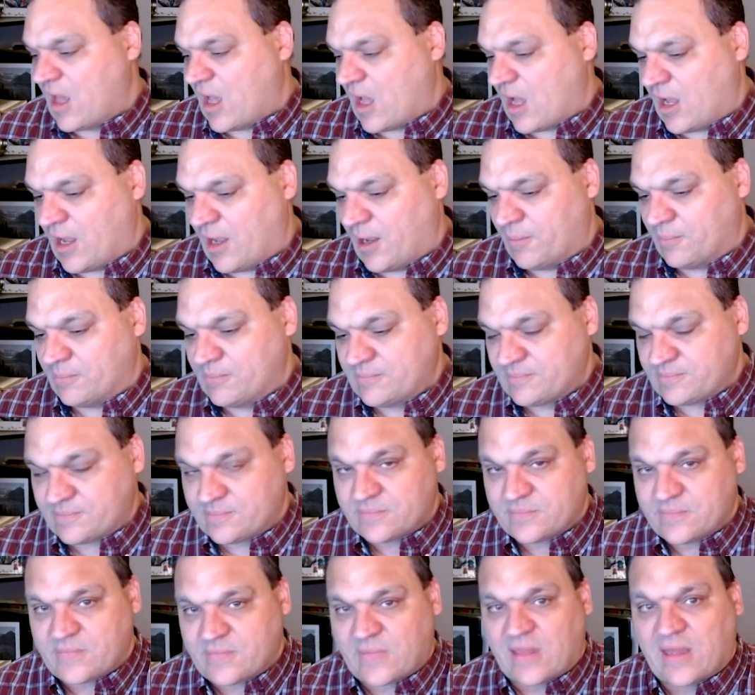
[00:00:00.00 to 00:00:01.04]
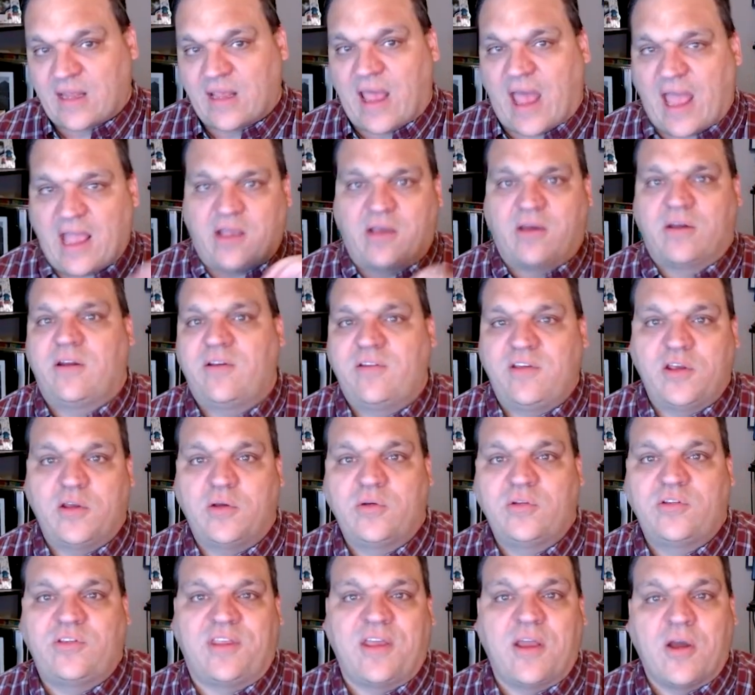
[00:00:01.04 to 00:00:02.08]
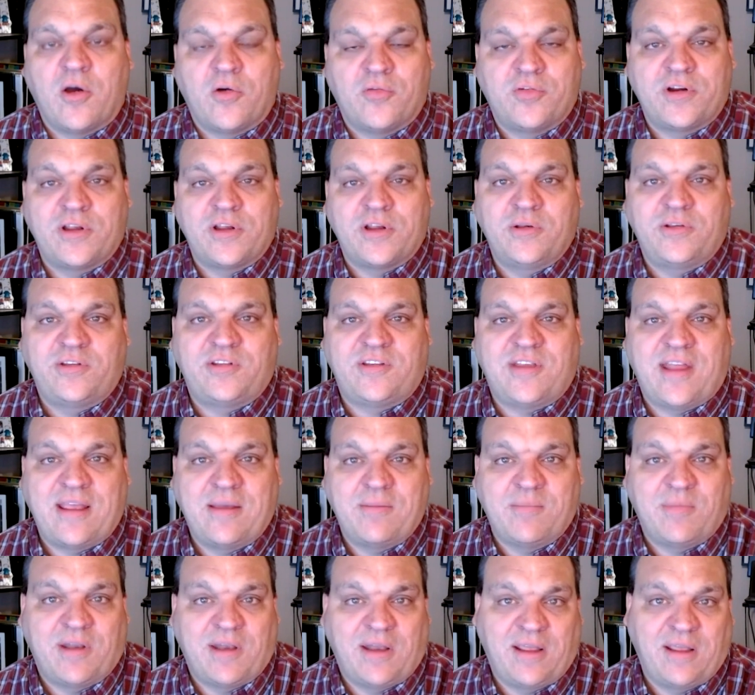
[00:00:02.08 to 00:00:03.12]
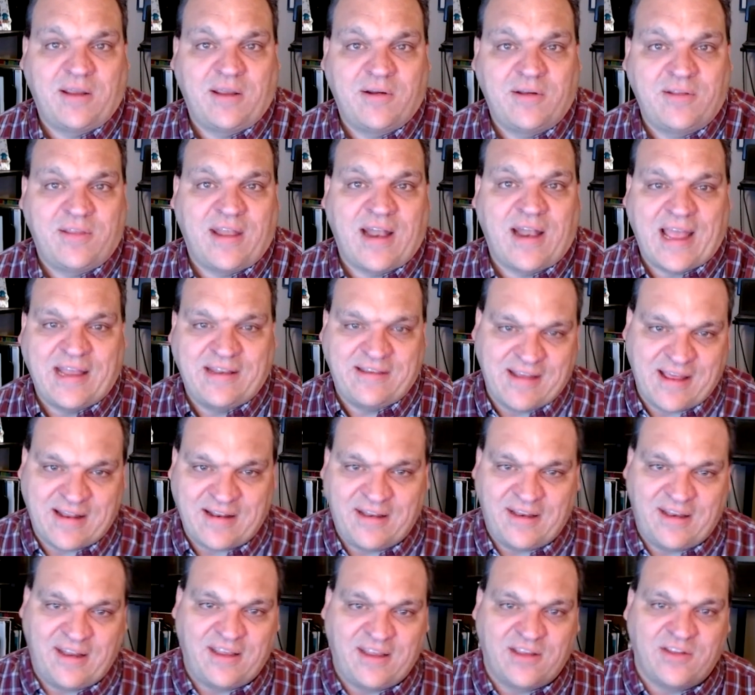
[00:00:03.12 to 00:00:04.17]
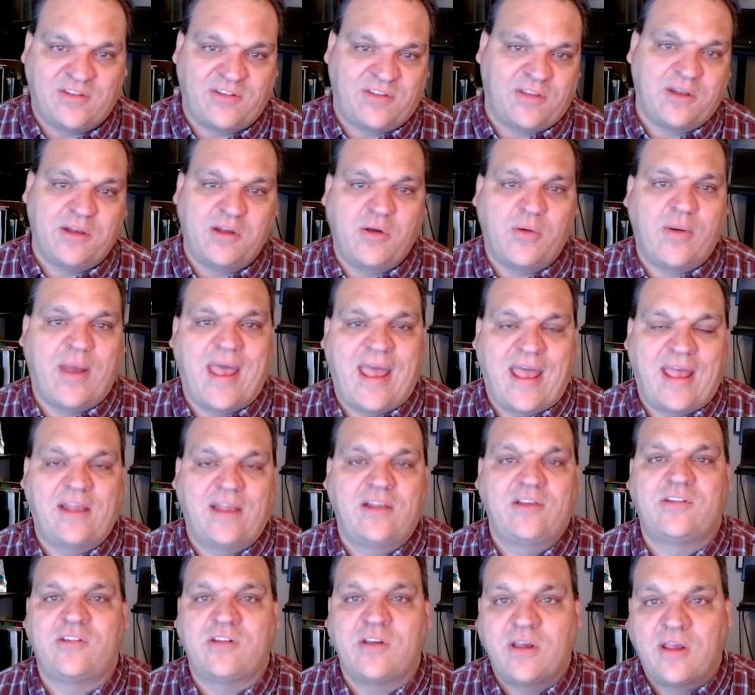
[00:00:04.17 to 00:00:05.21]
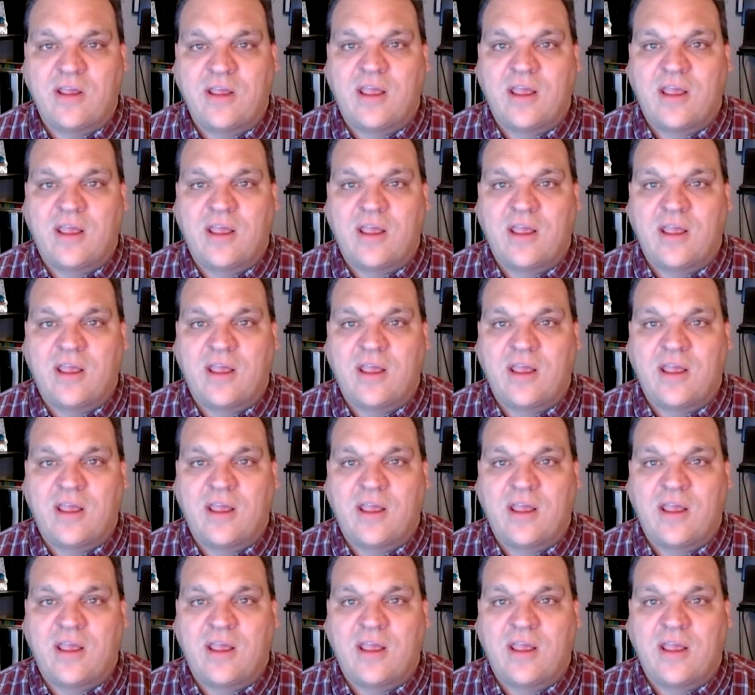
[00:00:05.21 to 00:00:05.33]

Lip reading: I could have used the overused statement here that identity is the new edge,